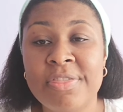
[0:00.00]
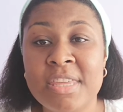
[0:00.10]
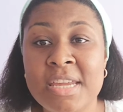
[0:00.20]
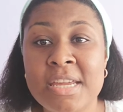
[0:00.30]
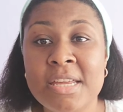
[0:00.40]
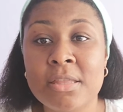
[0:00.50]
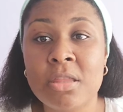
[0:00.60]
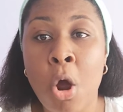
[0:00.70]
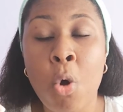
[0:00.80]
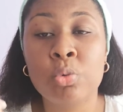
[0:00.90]
the
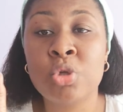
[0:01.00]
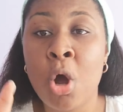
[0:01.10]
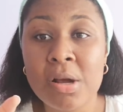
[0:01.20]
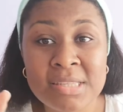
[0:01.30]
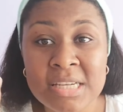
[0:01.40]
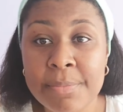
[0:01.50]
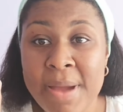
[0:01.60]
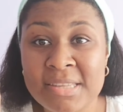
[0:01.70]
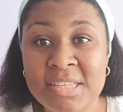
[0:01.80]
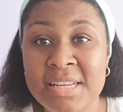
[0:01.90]
whole toxic
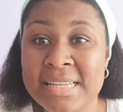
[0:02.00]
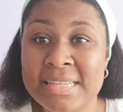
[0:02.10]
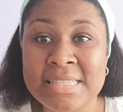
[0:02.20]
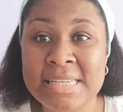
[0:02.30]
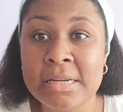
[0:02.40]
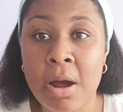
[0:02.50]
masculinity